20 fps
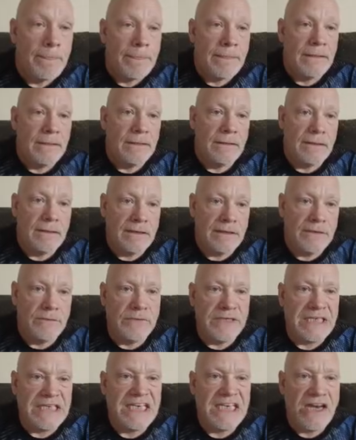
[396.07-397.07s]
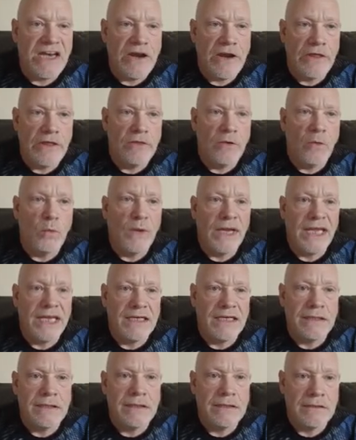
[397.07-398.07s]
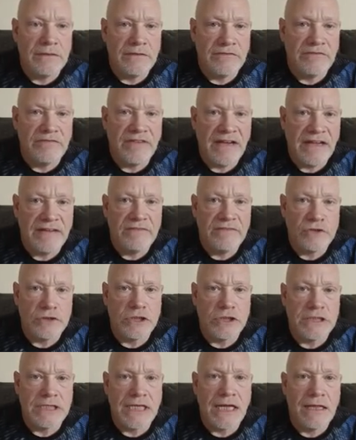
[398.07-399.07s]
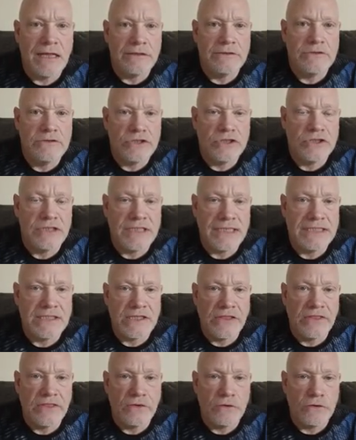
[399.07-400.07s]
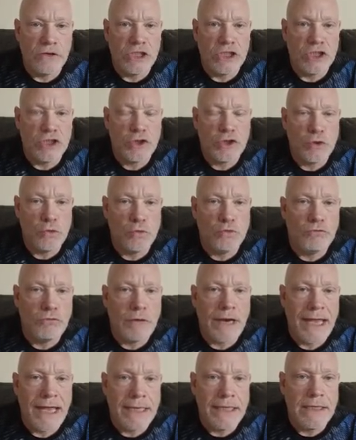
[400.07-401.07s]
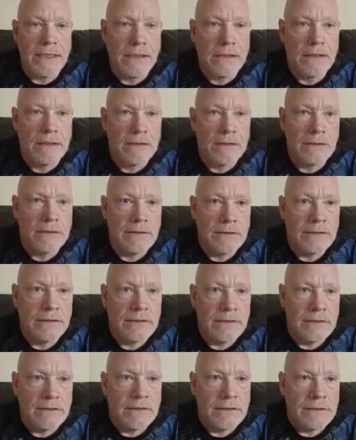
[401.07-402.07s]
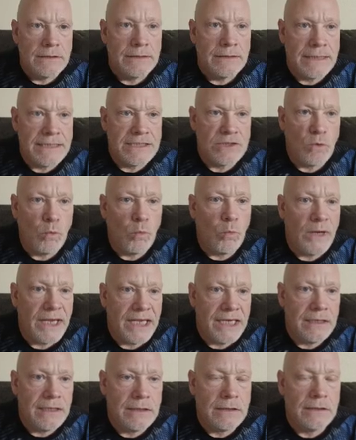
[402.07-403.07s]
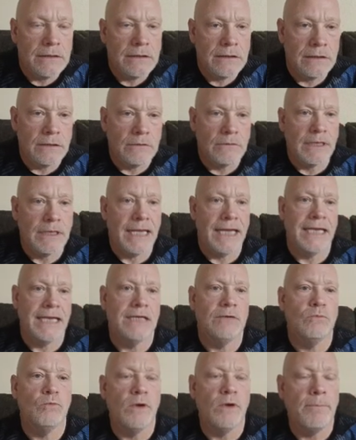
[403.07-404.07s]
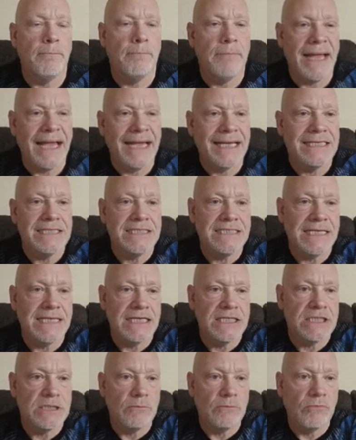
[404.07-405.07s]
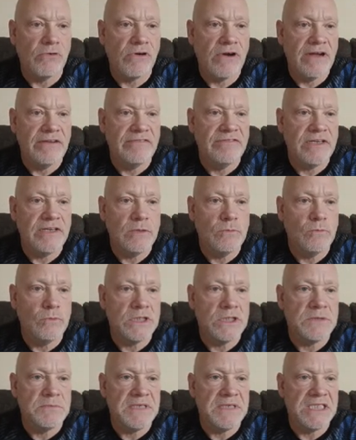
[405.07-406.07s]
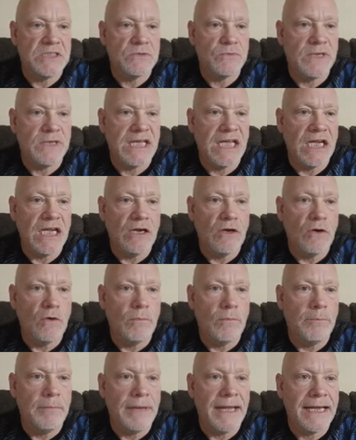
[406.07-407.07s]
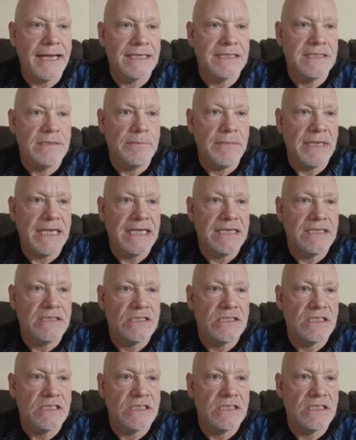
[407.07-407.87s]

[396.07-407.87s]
All right, we need another win of $500. That's a 32 red. That's a win. Okay, we're back in session profit, which means we can go back to base.